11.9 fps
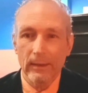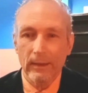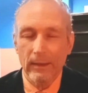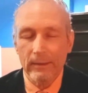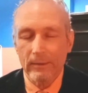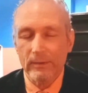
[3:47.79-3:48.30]

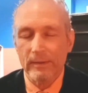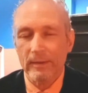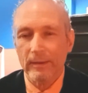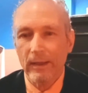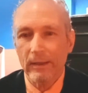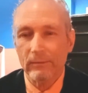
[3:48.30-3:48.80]
It
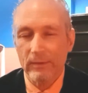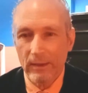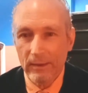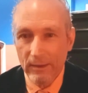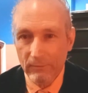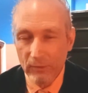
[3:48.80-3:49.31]
enslaves
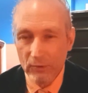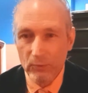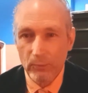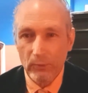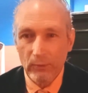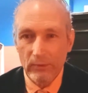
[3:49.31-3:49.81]

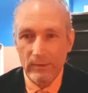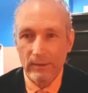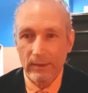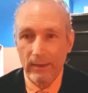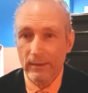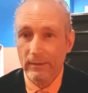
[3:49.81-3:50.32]
individuals,
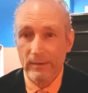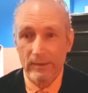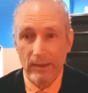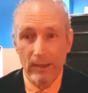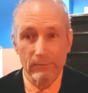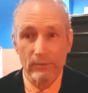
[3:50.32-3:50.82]
it
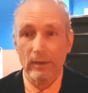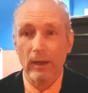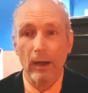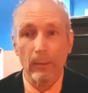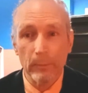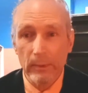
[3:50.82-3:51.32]
enslaves
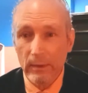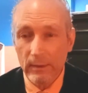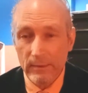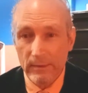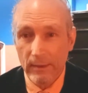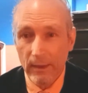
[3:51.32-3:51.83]

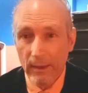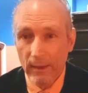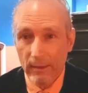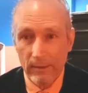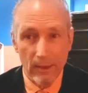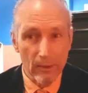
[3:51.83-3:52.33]
companies
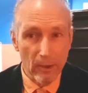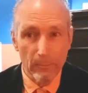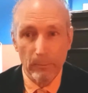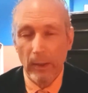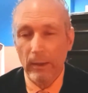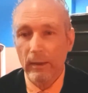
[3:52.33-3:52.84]
that are
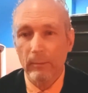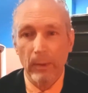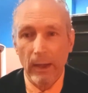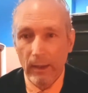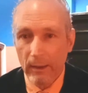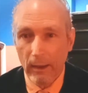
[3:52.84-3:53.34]
paying
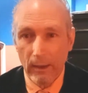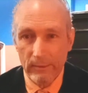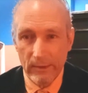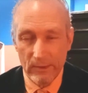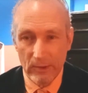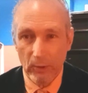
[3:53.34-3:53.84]
back on
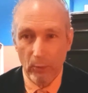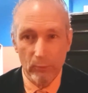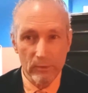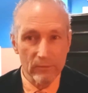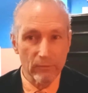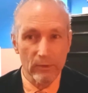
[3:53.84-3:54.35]
these
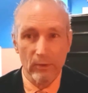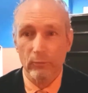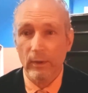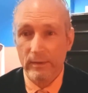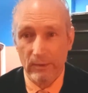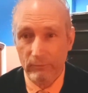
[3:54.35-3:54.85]
loans for the
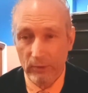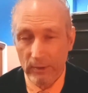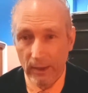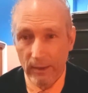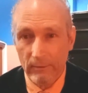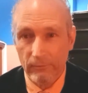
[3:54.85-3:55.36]
rest of your
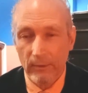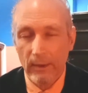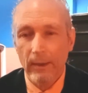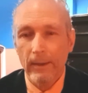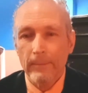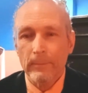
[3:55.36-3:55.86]
life.
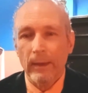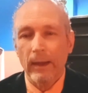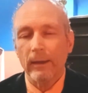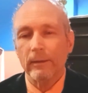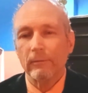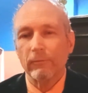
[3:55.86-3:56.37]

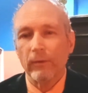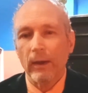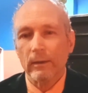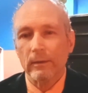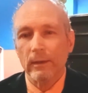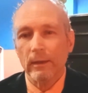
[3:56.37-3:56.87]
And in
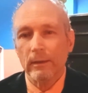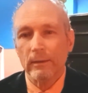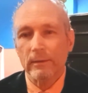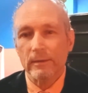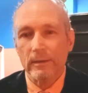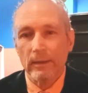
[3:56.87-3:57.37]
fact, they
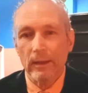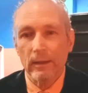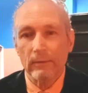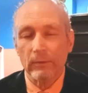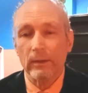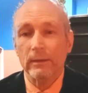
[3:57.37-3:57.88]

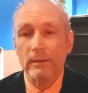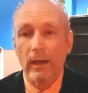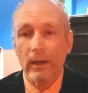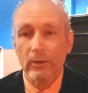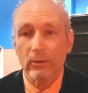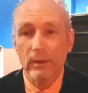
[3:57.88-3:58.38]
enslave
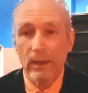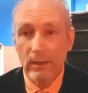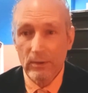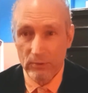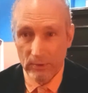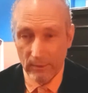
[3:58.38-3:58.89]
entire
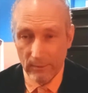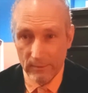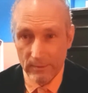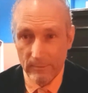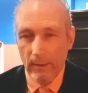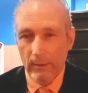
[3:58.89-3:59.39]

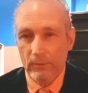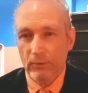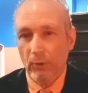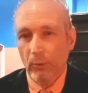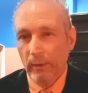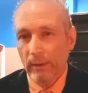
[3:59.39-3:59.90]
nations.
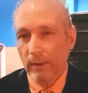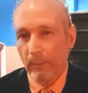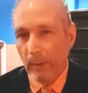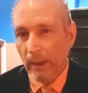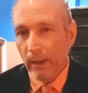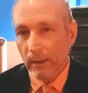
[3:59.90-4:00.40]
So in the
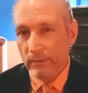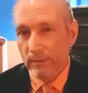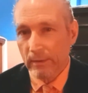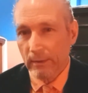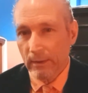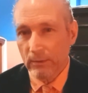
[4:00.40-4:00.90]

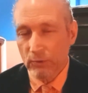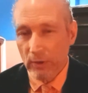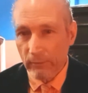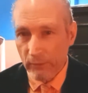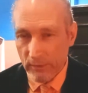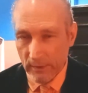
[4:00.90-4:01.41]
past, in
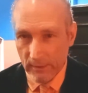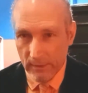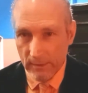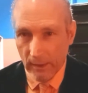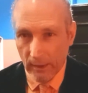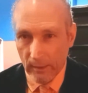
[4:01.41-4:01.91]
Jefferson's
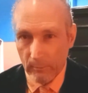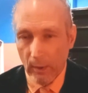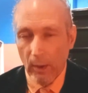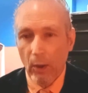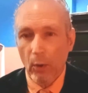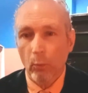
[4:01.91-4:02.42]
time,
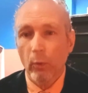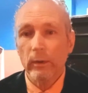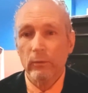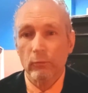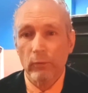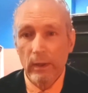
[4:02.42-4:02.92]
one
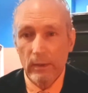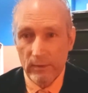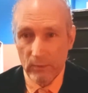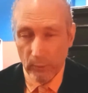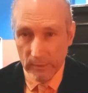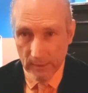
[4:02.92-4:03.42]

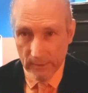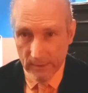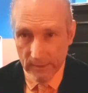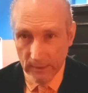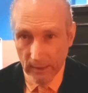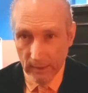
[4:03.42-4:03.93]
race was
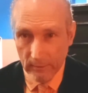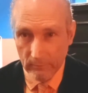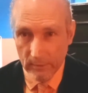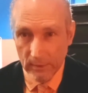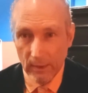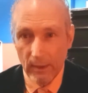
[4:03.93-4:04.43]

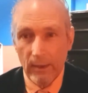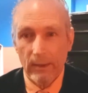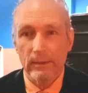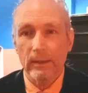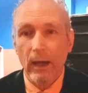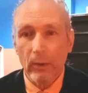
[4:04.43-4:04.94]
enslaved.
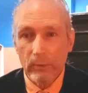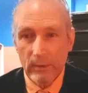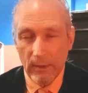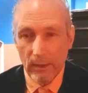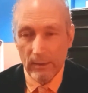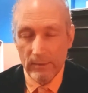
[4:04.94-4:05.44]

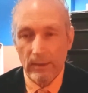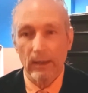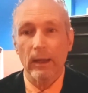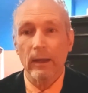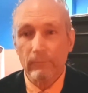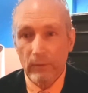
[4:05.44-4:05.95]
Nowadays,
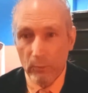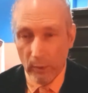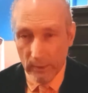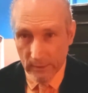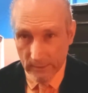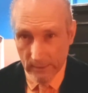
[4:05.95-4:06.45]
everyone
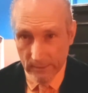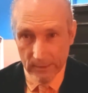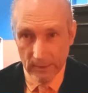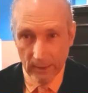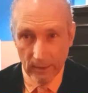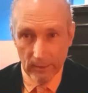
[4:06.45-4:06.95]
is
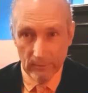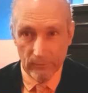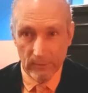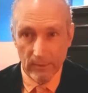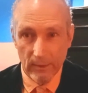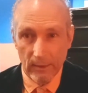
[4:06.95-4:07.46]

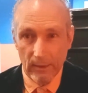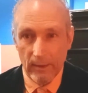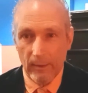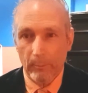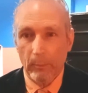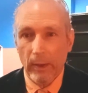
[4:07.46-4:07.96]
enslaved
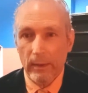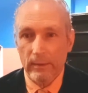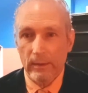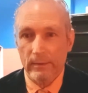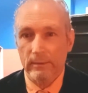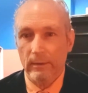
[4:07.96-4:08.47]
by
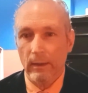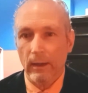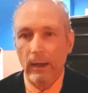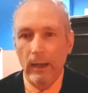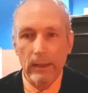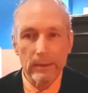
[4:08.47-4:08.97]
this
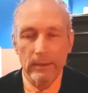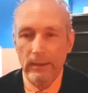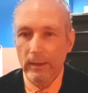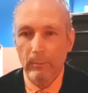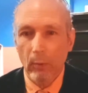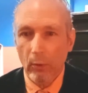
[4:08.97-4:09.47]
highly
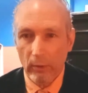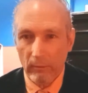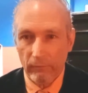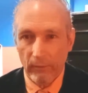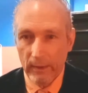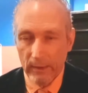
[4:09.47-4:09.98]
immoral
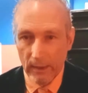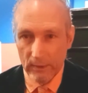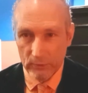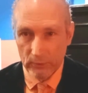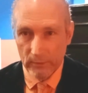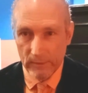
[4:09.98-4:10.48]

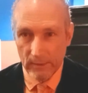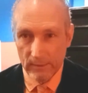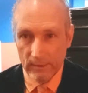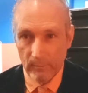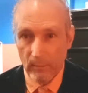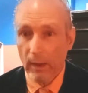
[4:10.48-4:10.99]
financial
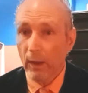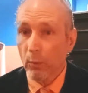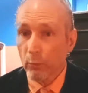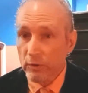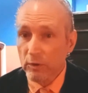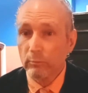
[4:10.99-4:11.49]
system,
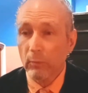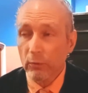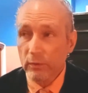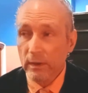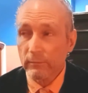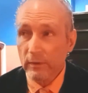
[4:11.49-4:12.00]
which
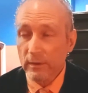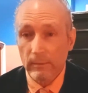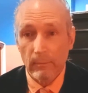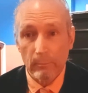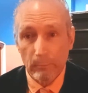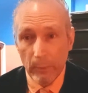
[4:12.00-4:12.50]
most of us
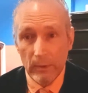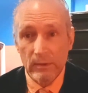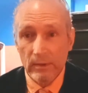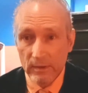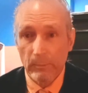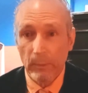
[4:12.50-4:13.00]

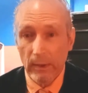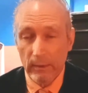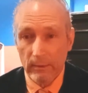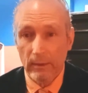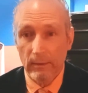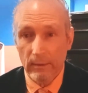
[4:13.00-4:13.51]
participate
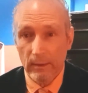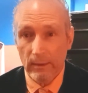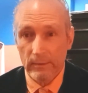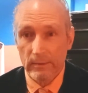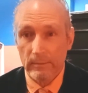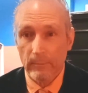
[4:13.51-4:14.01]
in
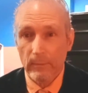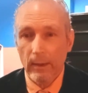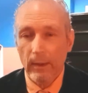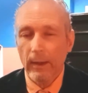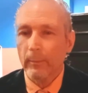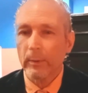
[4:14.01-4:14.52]
this.
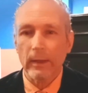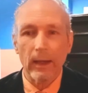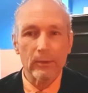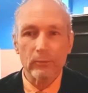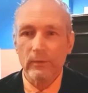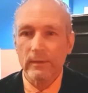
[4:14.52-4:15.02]
But I
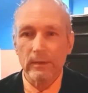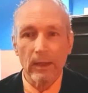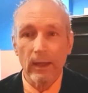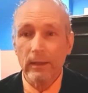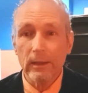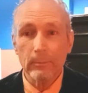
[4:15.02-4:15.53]
don't see
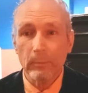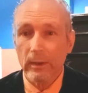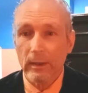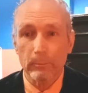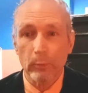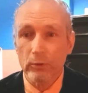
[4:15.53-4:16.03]

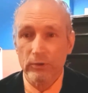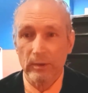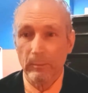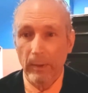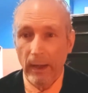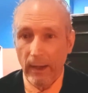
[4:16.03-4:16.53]
anybody
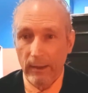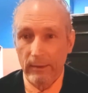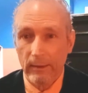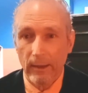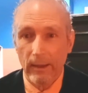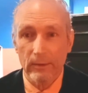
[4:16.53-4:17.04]
pushing back
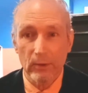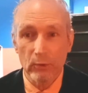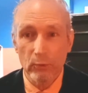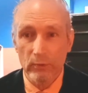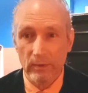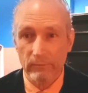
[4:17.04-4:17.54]
on the
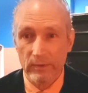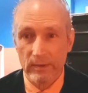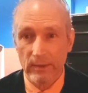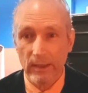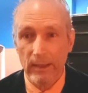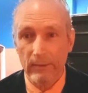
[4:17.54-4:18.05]
use of
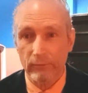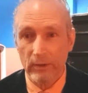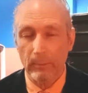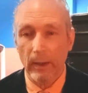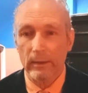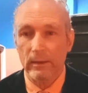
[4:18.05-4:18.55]
slavery
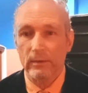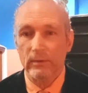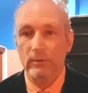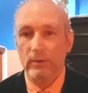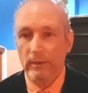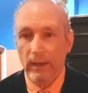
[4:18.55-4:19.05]
by these
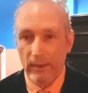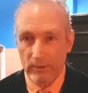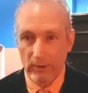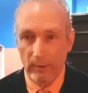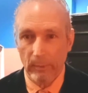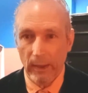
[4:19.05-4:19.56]

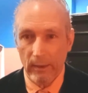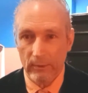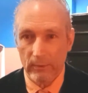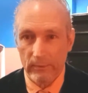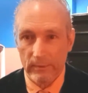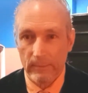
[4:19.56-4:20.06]
international
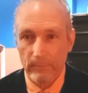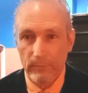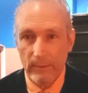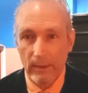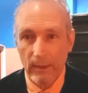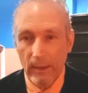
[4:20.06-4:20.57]
bankers.
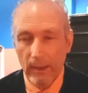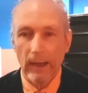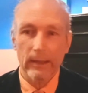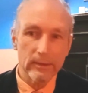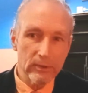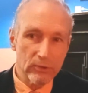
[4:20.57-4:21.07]

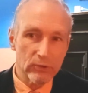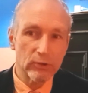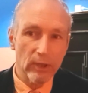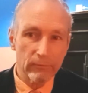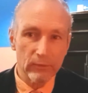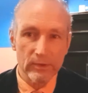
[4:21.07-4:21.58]
At least
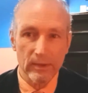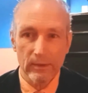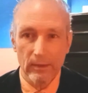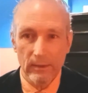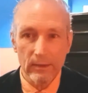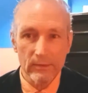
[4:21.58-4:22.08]
Jefferson
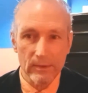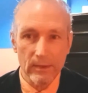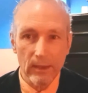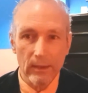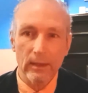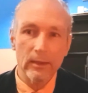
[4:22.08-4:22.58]
in his
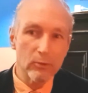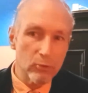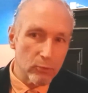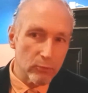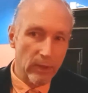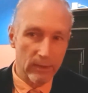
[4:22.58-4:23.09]
day, he
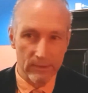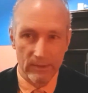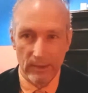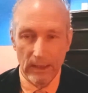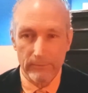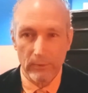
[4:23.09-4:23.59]
knew that
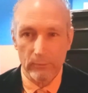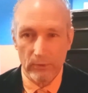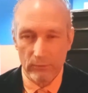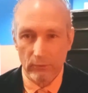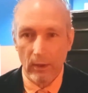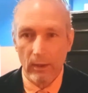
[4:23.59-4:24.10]
slavery was
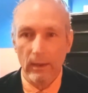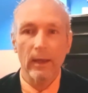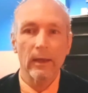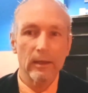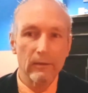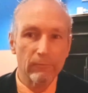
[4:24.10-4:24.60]
wrong.
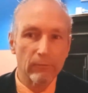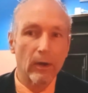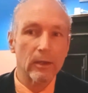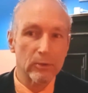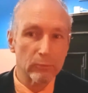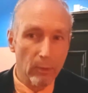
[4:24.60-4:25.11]
He
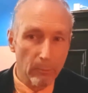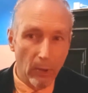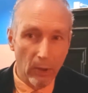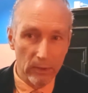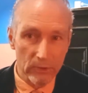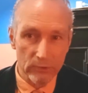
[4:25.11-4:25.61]
fought to
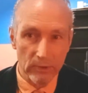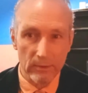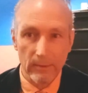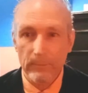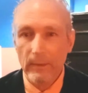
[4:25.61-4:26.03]
abolish it.